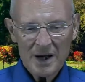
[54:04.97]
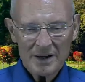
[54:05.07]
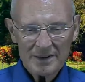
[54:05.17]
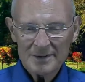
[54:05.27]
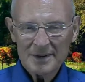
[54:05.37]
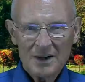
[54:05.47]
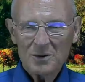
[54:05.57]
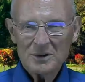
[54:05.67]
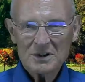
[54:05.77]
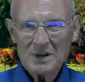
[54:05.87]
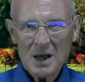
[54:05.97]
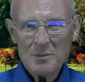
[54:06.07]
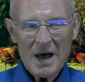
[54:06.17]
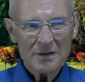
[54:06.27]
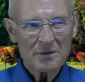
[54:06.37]
I just came
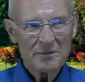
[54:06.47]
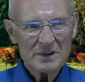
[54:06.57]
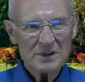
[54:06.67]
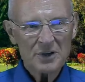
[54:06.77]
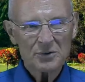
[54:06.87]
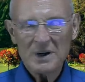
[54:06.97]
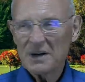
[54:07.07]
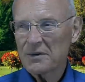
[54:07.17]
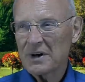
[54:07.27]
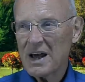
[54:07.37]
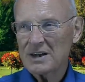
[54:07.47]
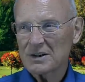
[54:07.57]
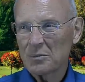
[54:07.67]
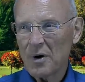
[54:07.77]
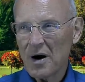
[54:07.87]
back from visiting three different
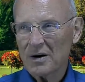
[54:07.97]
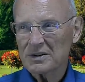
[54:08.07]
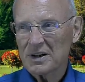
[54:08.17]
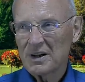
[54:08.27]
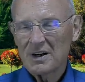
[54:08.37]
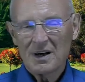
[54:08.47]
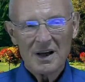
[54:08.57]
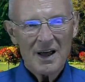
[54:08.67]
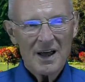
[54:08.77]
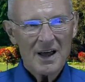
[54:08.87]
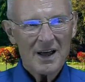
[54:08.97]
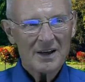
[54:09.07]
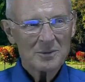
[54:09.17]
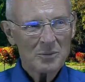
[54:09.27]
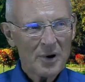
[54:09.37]
national parks,
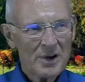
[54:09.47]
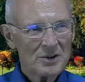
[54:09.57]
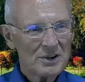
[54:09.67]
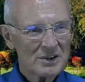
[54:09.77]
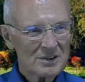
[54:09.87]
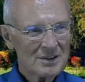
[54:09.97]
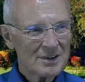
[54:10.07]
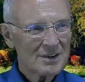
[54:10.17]
and boy, you just